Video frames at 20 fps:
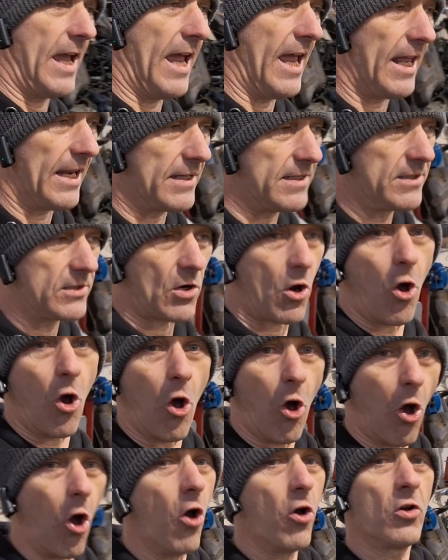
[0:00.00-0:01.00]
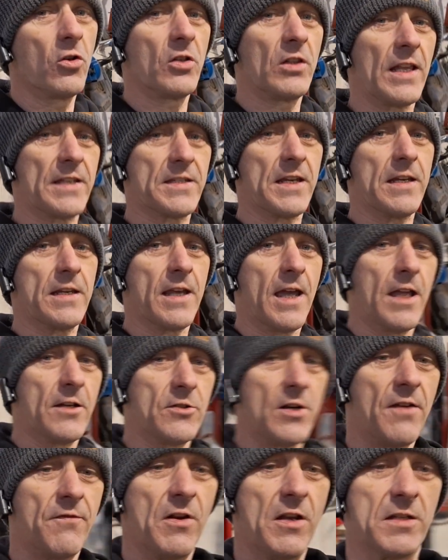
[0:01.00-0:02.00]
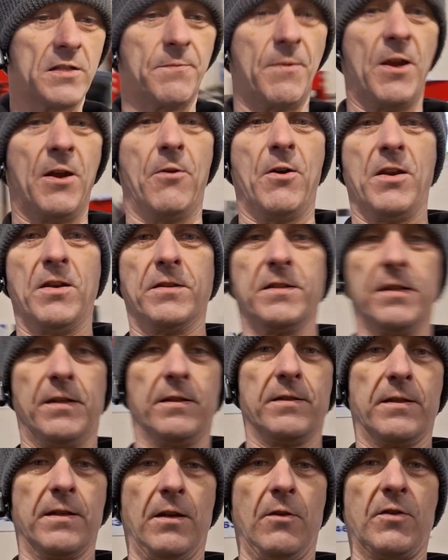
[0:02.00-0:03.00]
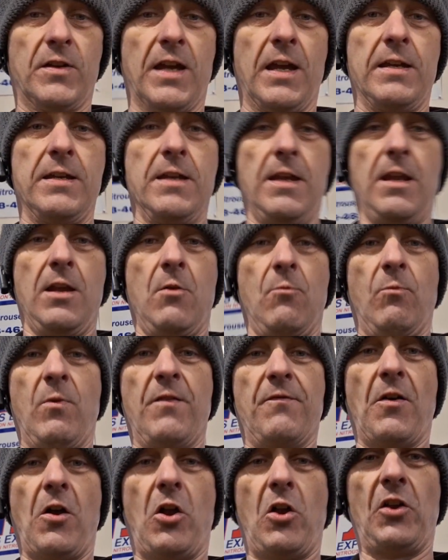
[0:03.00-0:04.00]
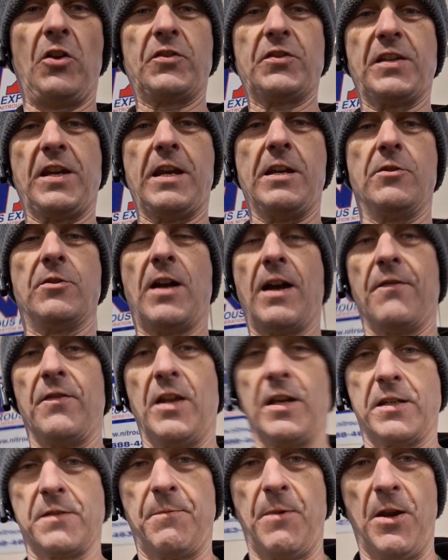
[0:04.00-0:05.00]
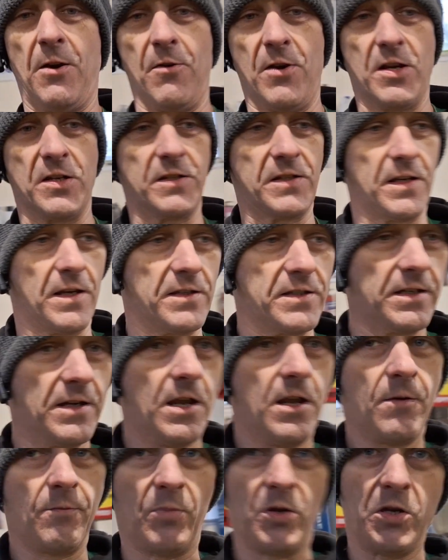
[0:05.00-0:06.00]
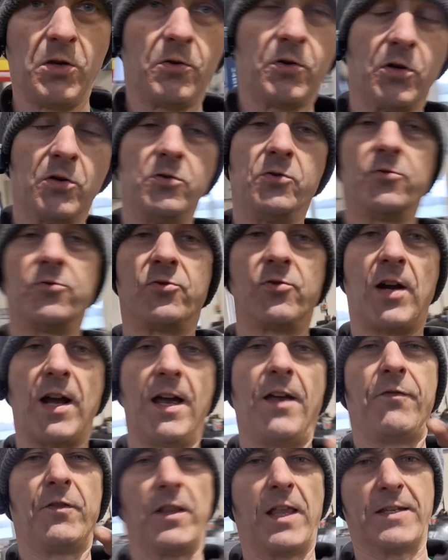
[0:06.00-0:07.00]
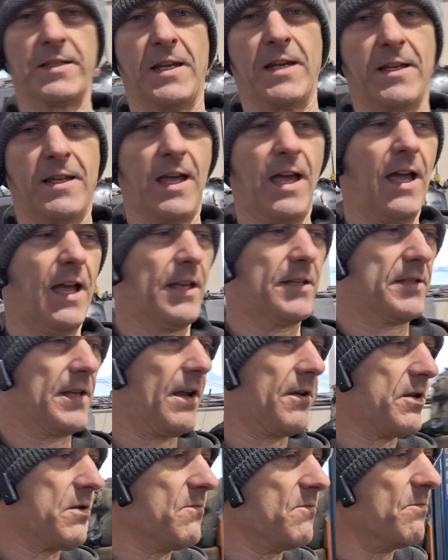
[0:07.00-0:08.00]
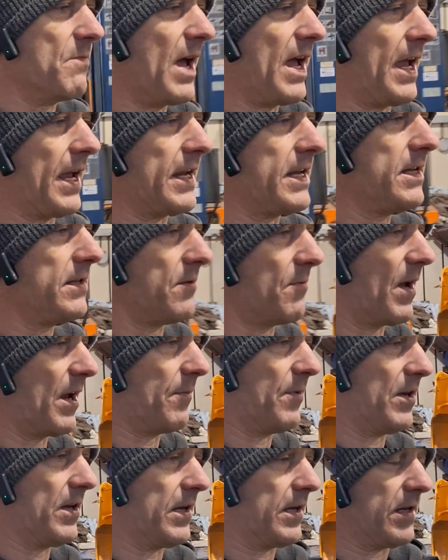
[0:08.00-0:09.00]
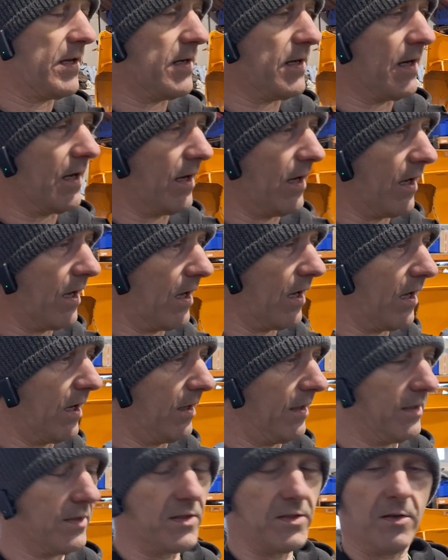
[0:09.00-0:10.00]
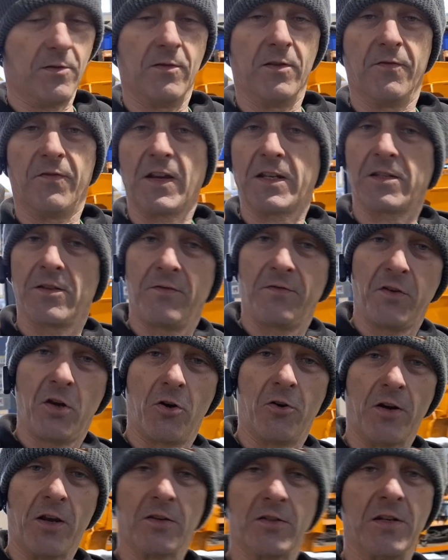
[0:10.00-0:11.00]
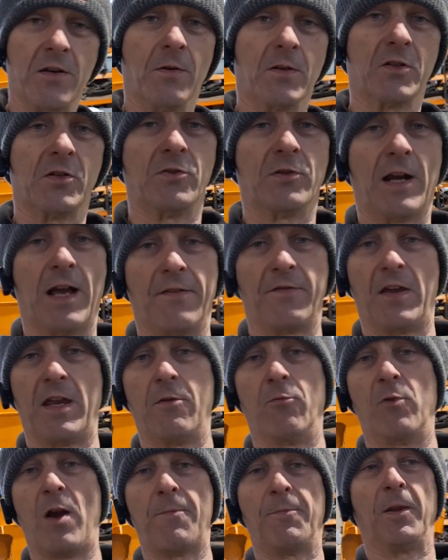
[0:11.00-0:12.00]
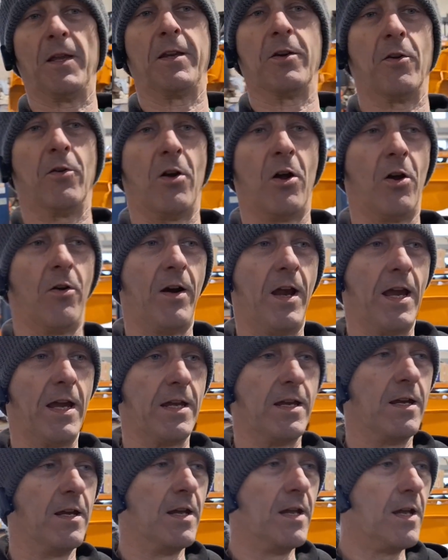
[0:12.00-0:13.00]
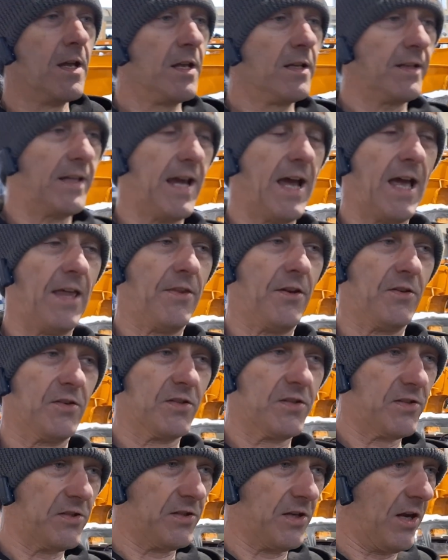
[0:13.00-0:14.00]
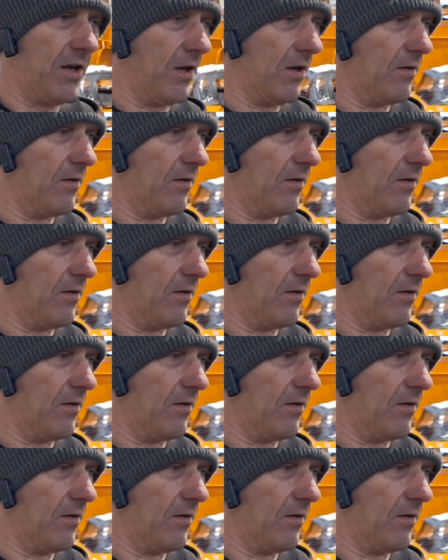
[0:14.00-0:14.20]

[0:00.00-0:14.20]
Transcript: and or classic car driving experiences, okay? We've all seen driving experiences, but you can drive classic cars. Now, you may be into the Fast and the Furious. You want to drive a replica or a car that's